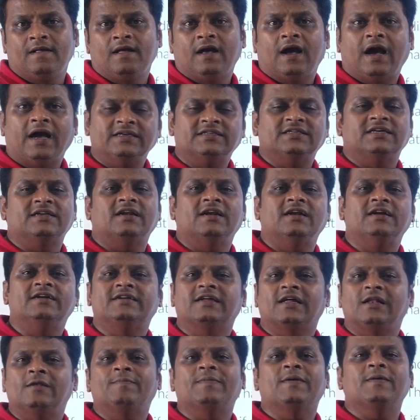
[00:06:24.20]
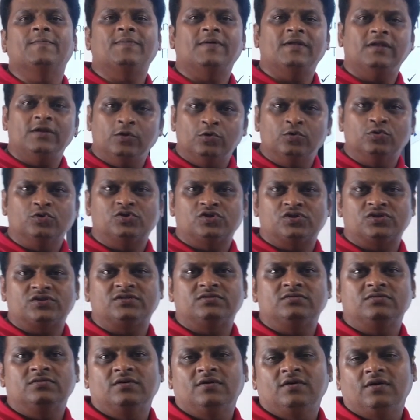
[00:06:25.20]
I generally tell people use,
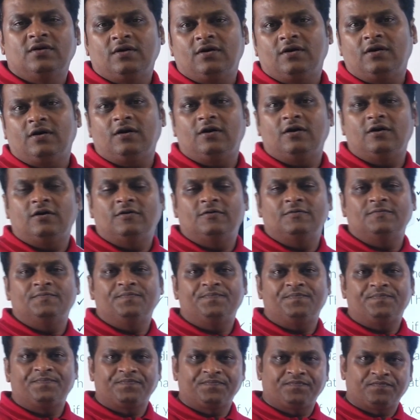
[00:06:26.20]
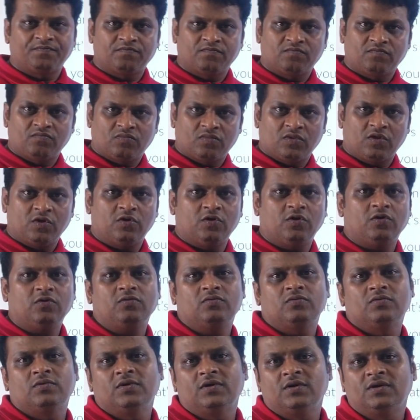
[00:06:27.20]
you know,
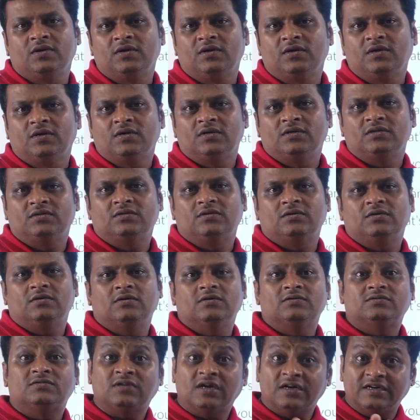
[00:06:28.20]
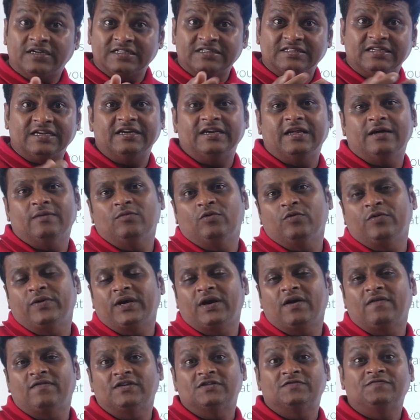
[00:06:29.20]
33-day moving
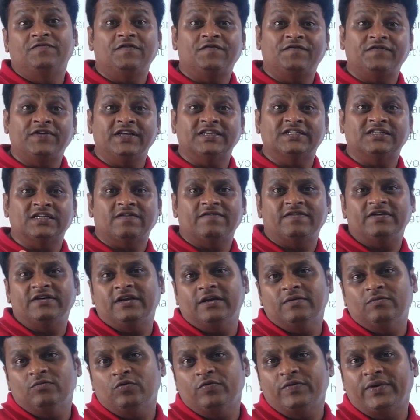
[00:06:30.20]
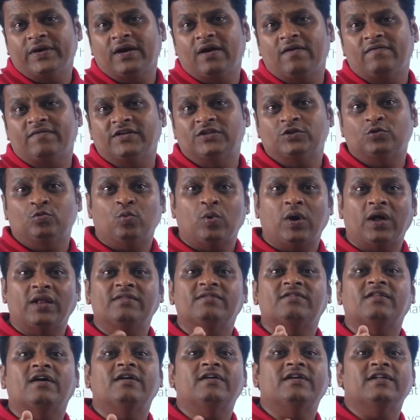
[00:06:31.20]
average, 57-day moving average,
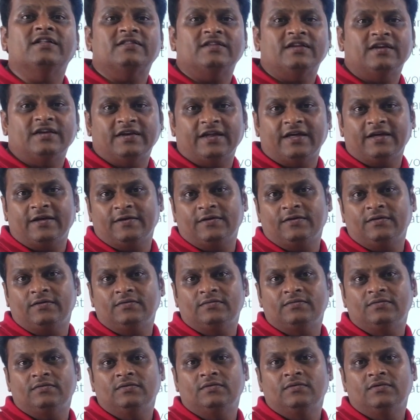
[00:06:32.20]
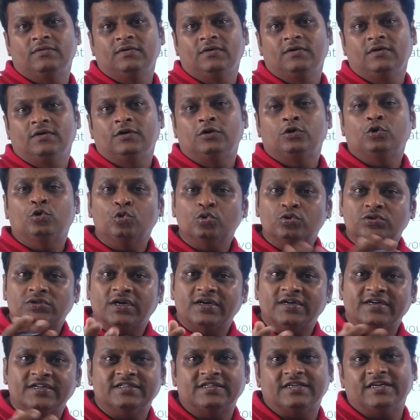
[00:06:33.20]
133-day,
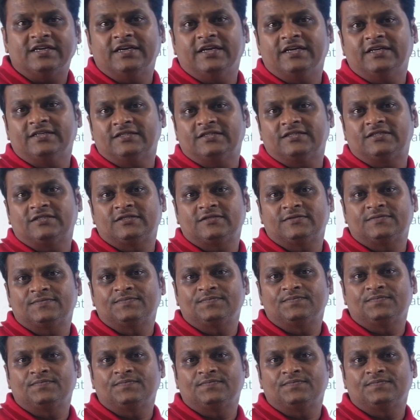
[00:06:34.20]
233 days.